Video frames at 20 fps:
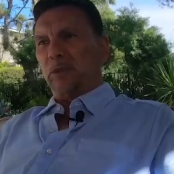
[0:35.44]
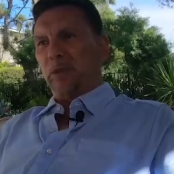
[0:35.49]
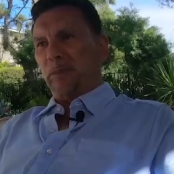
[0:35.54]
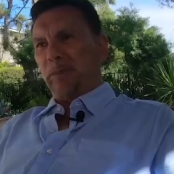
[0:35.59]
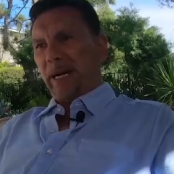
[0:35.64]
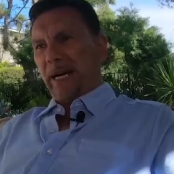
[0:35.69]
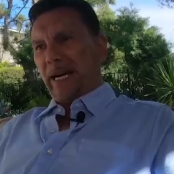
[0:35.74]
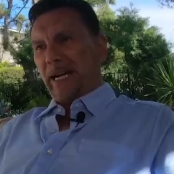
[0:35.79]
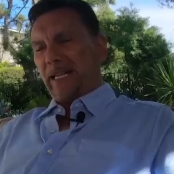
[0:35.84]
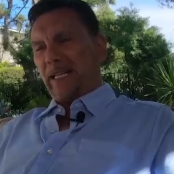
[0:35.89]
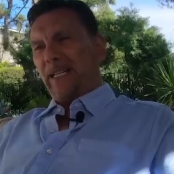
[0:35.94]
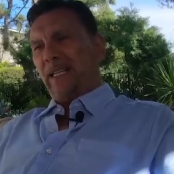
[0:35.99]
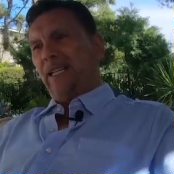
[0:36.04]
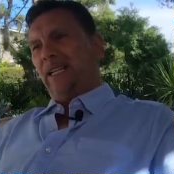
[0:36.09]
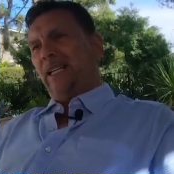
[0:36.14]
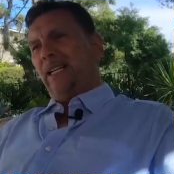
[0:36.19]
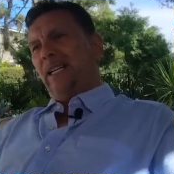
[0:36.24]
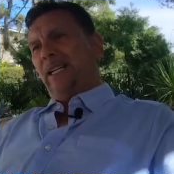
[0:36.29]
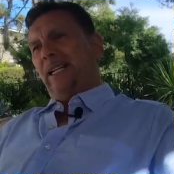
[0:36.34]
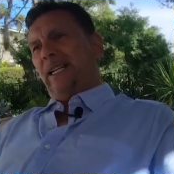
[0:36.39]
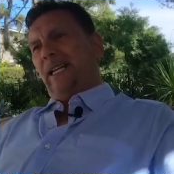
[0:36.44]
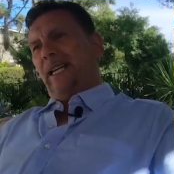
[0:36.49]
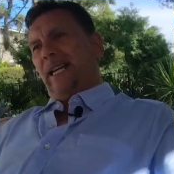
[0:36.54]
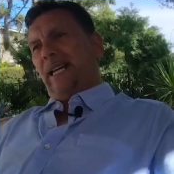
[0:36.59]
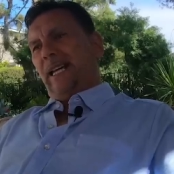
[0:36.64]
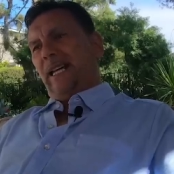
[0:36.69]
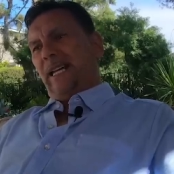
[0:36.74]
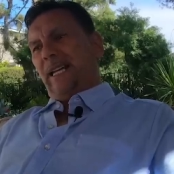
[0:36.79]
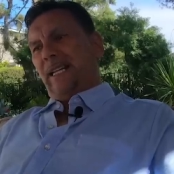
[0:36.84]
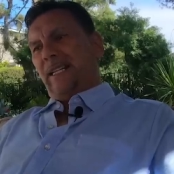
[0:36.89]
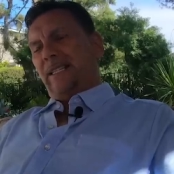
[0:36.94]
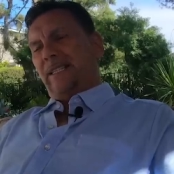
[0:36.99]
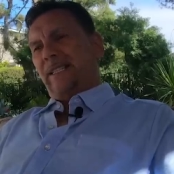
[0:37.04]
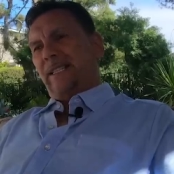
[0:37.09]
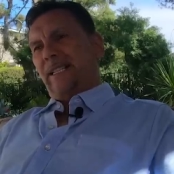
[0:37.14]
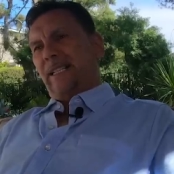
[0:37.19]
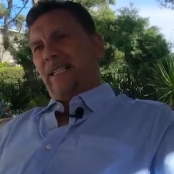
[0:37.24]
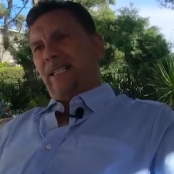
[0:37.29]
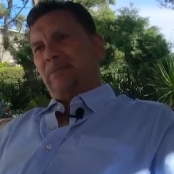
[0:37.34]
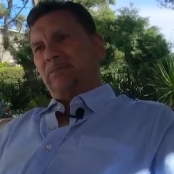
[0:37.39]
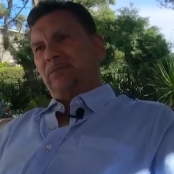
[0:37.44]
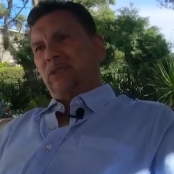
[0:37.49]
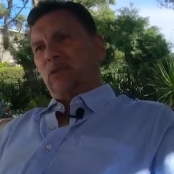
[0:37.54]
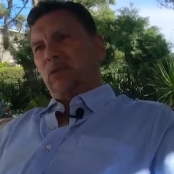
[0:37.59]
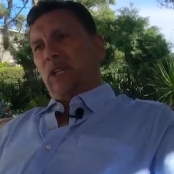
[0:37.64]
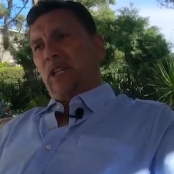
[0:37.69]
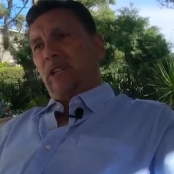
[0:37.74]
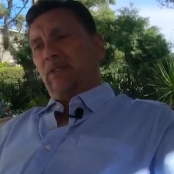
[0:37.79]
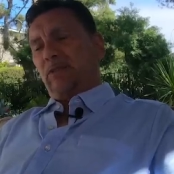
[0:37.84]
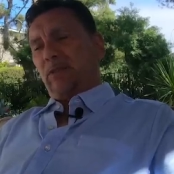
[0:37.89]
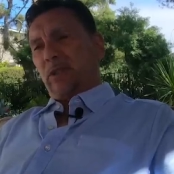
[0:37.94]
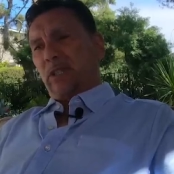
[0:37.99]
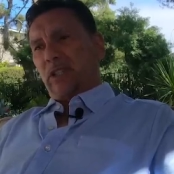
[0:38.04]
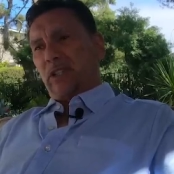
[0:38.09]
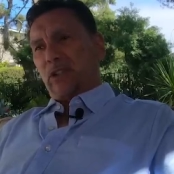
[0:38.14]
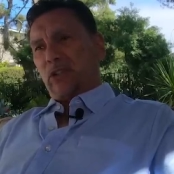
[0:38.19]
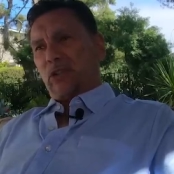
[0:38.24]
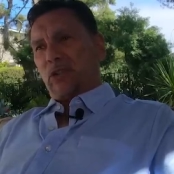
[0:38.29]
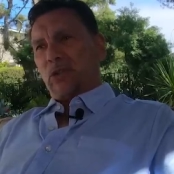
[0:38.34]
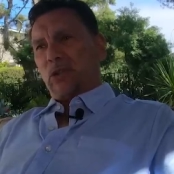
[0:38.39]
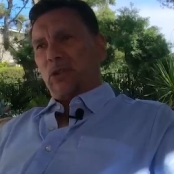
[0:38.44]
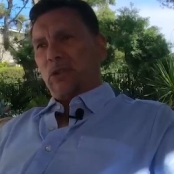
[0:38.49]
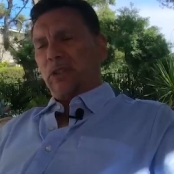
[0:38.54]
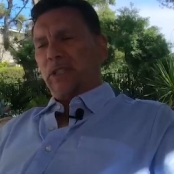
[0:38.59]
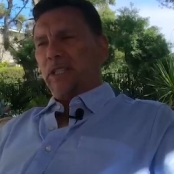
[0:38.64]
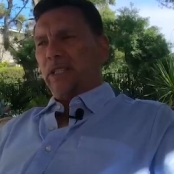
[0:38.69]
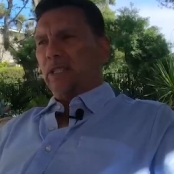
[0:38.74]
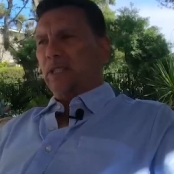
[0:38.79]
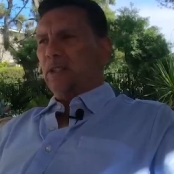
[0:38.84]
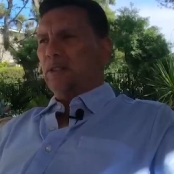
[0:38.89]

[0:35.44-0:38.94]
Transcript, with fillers: be back and um, ready for another story. You